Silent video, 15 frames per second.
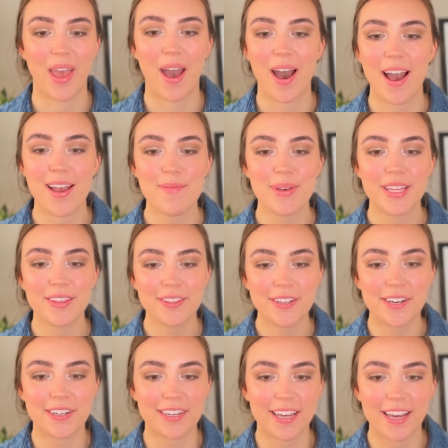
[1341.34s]
I mean,
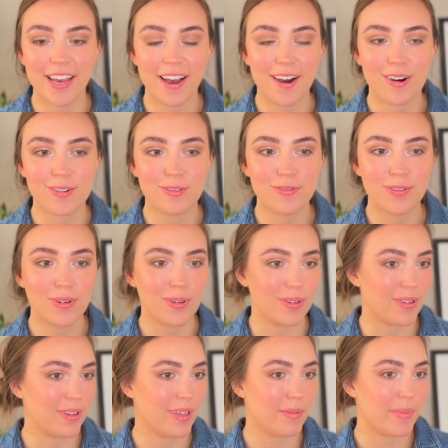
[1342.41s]
look how
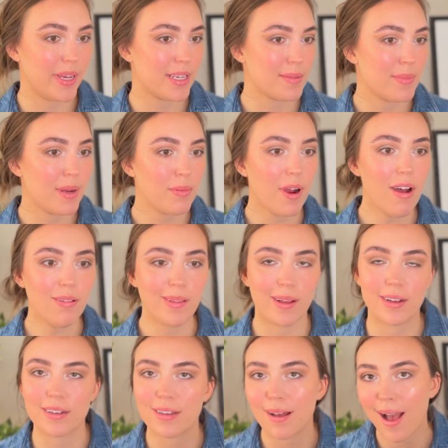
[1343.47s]
full it makes my brow
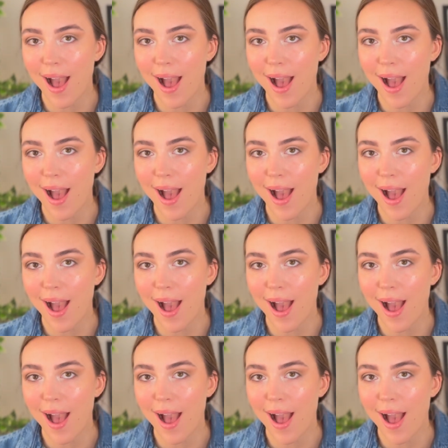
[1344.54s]
look.